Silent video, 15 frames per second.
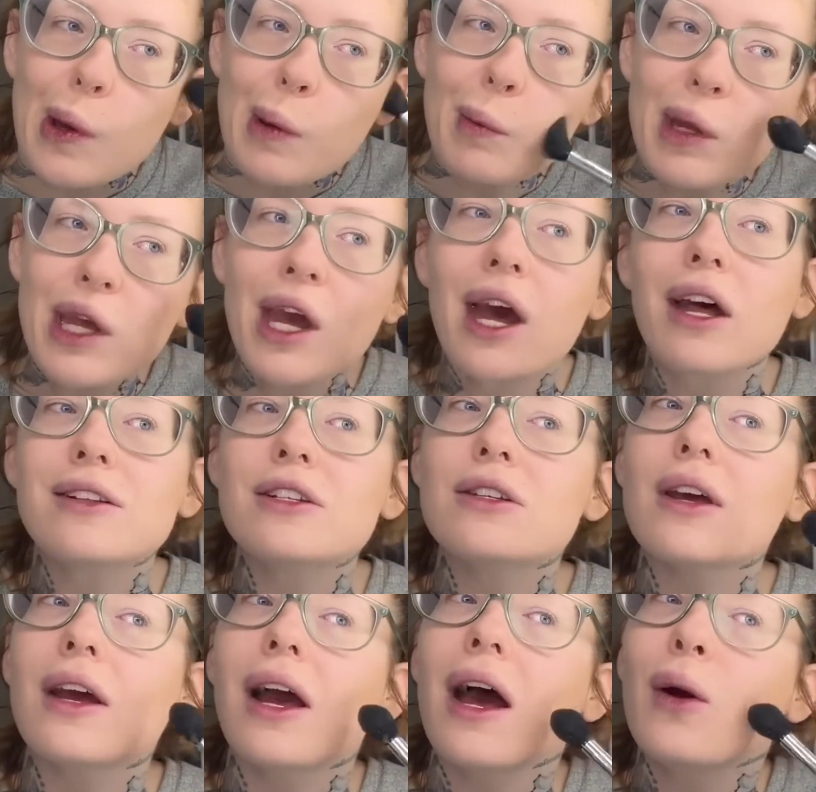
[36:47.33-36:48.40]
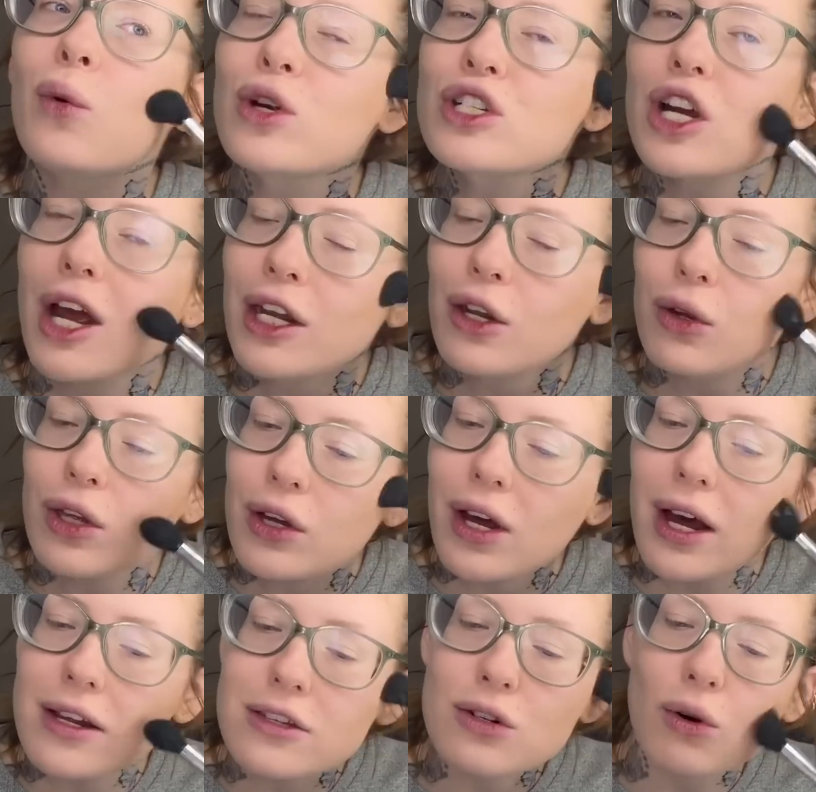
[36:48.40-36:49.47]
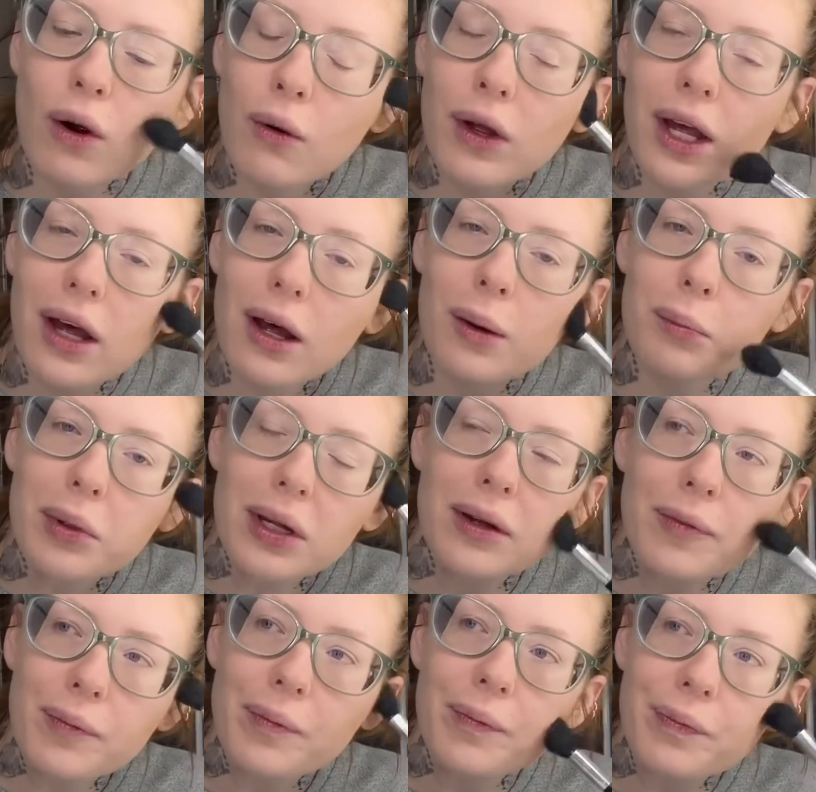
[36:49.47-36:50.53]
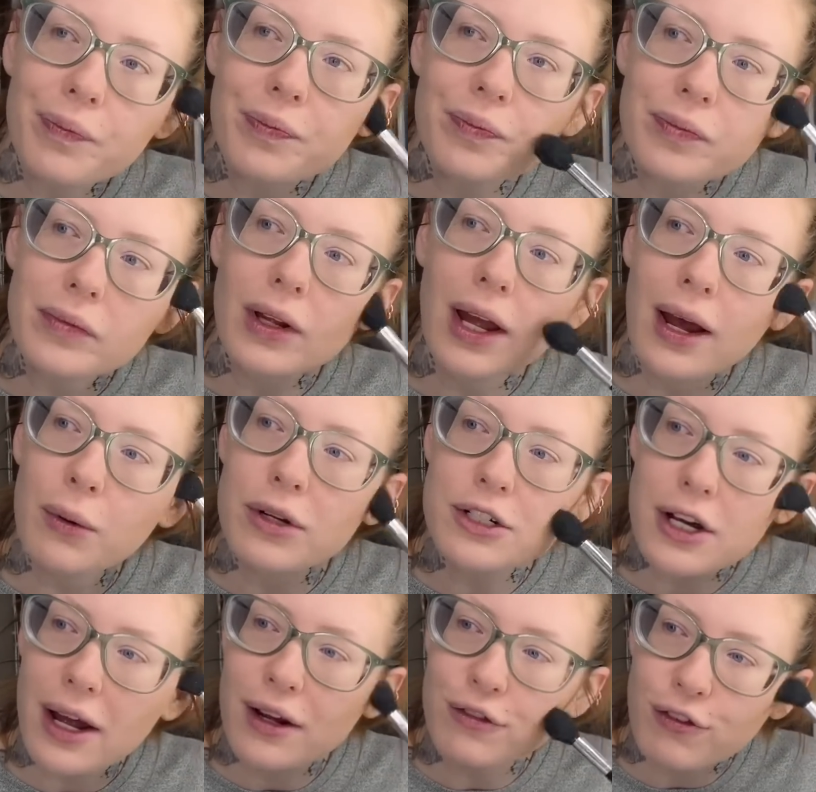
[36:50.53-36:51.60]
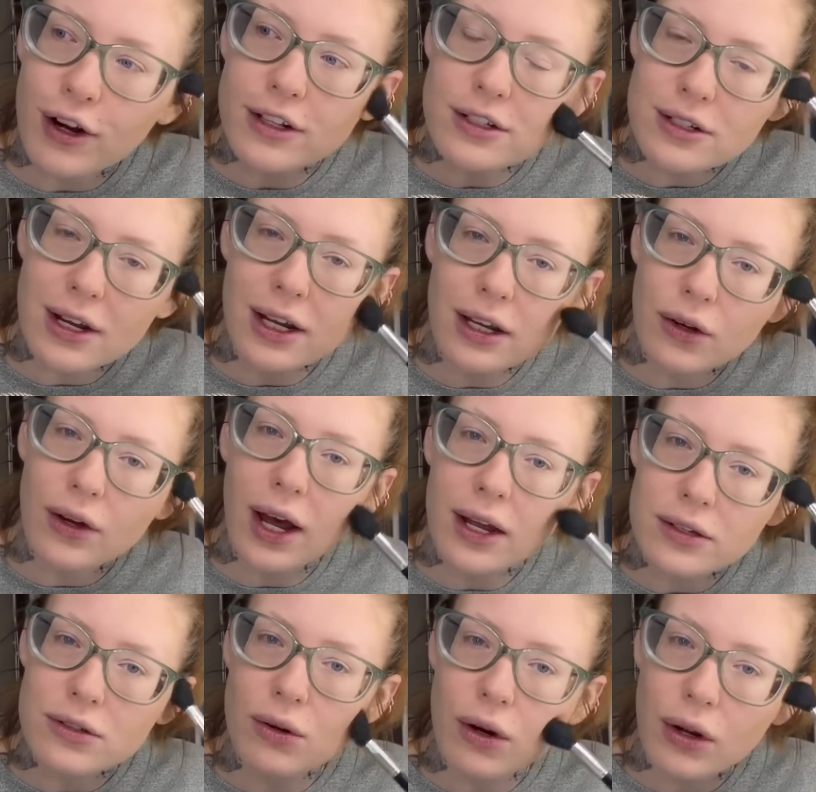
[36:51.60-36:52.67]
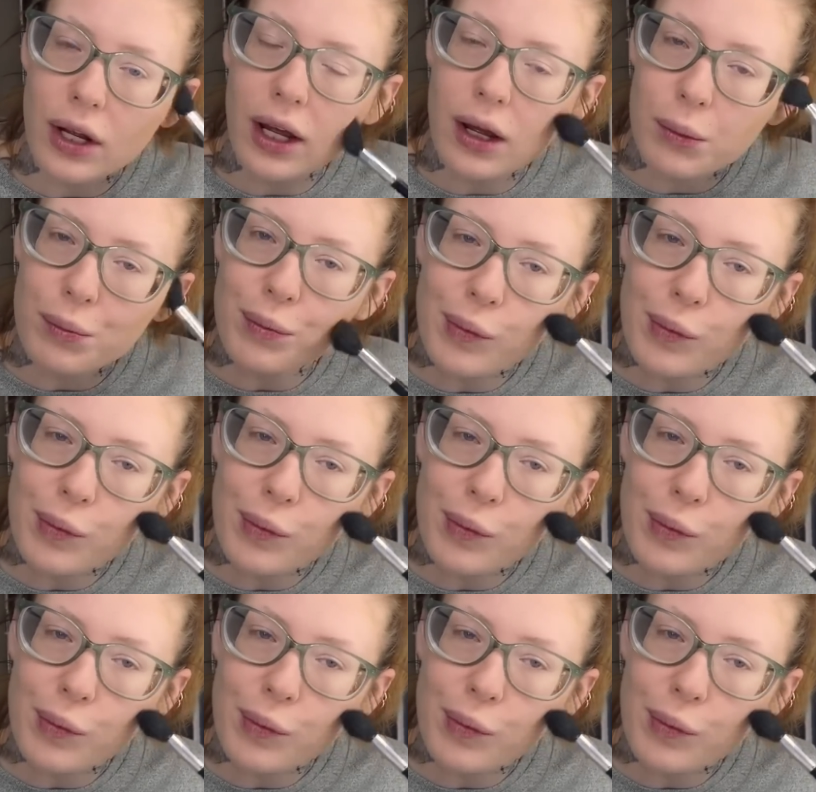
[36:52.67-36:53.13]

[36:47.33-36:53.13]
But yeah, it's like, I wish I knew you guys growing up. I wish I had friends like you guys growing up.